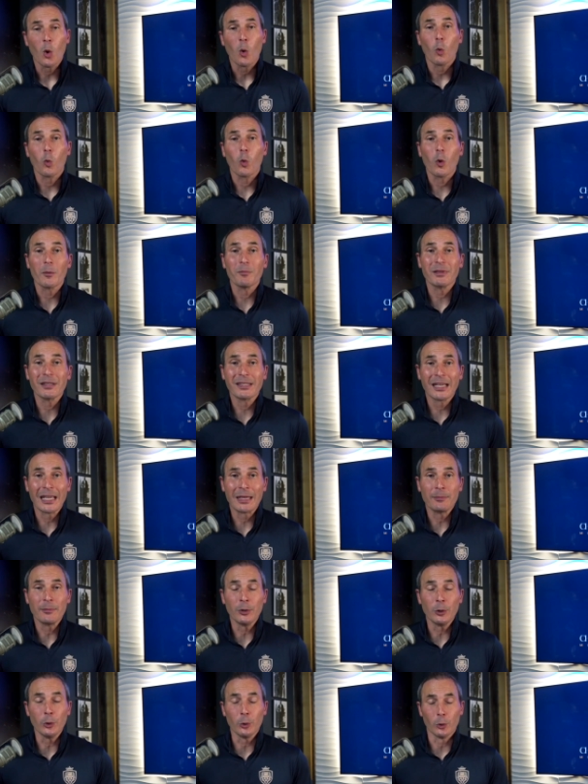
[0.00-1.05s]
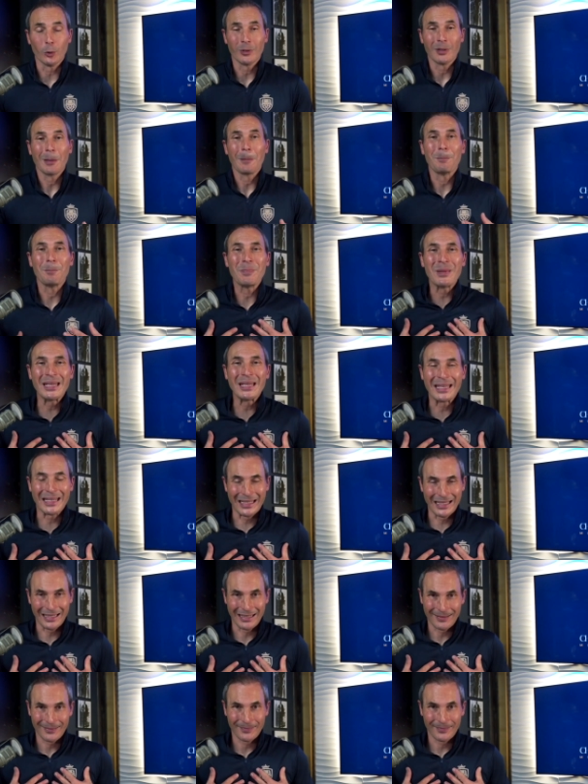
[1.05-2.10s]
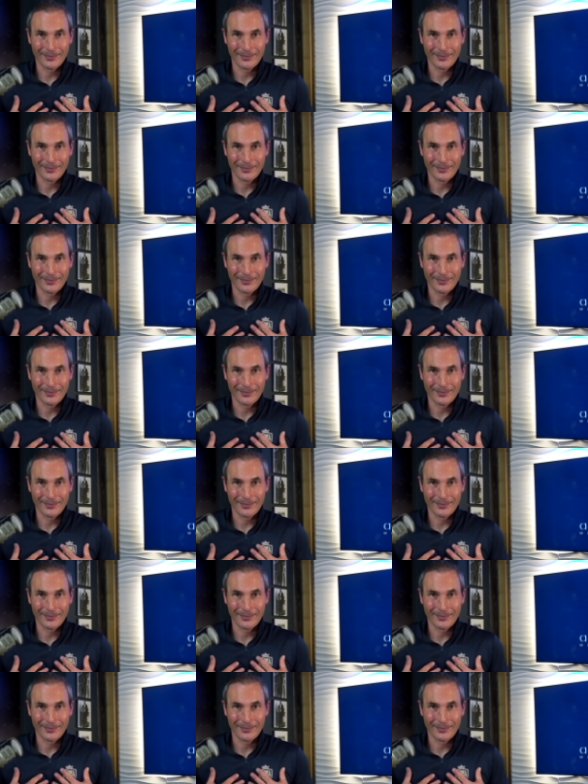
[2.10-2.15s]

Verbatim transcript: What became new? Me.